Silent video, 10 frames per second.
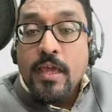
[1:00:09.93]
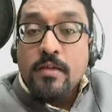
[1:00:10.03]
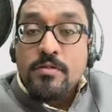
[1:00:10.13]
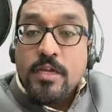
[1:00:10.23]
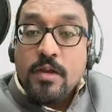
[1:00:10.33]

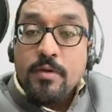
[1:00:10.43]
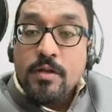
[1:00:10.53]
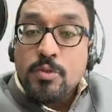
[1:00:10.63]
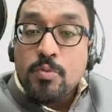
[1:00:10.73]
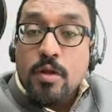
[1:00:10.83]
gave
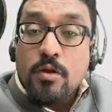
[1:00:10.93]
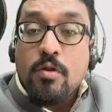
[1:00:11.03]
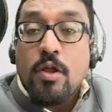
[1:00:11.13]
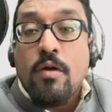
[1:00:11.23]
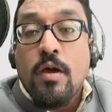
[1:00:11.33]
statements were
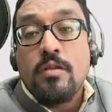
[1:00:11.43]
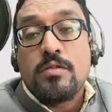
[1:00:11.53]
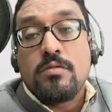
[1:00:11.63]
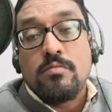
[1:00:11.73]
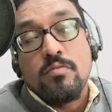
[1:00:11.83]

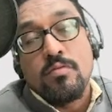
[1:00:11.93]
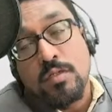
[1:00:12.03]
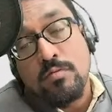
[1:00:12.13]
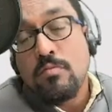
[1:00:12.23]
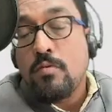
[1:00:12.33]

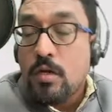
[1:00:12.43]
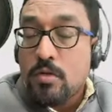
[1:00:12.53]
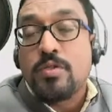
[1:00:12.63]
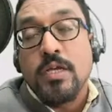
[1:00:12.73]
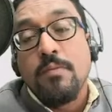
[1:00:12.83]

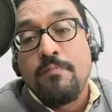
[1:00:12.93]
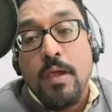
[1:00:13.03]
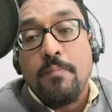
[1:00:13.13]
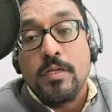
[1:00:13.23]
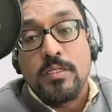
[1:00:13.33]
to sign
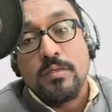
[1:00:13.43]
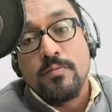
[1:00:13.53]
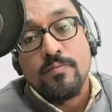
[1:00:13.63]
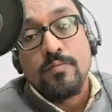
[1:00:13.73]
papers